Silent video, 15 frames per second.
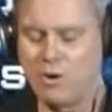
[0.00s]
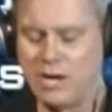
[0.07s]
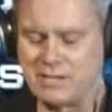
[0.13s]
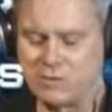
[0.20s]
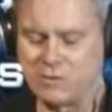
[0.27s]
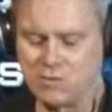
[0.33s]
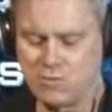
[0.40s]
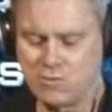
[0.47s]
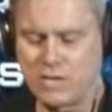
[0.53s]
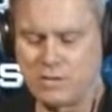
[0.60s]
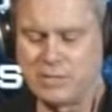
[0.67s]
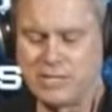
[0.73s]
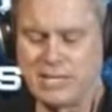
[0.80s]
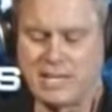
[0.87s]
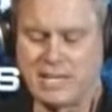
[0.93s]

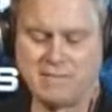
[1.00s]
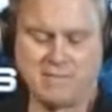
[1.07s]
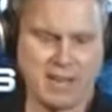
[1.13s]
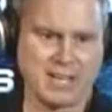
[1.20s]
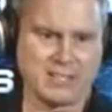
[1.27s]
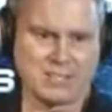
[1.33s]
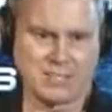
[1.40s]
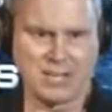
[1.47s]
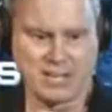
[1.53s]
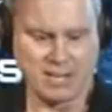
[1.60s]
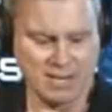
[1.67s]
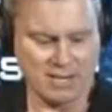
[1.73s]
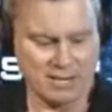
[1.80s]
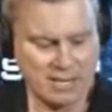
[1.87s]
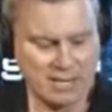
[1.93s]
incredibly advanced they
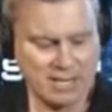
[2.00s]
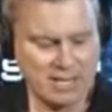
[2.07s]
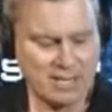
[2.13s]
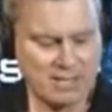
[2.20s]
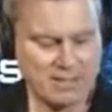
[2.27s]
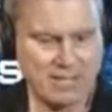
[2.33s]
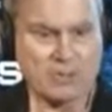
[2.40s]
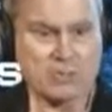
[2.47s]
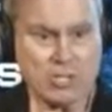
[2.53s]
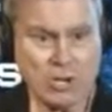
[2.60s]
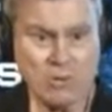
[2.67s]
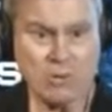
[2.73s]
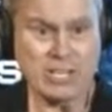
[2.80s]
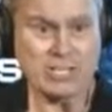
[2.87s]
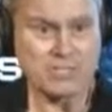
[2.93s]
are. They're
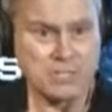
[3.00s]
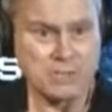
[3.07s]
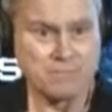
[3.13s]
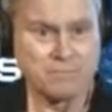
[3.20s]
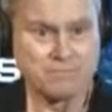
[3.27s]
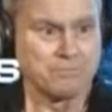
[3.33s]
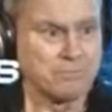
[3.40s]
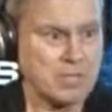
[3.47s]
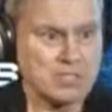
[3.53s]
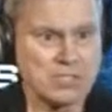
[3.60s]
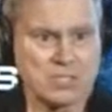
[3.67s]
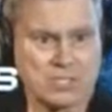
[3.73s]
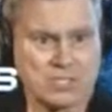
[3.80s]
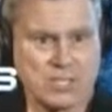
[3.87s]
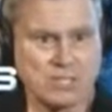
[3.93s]
tokens. It's
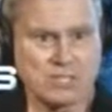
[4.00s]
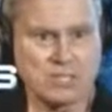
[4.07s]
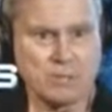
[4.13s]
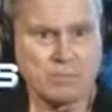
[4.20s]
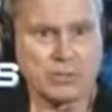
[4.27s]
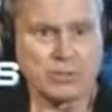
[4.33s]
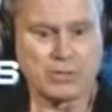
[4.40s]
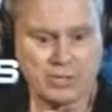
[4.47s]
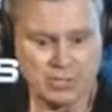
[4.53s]
just that simple. They're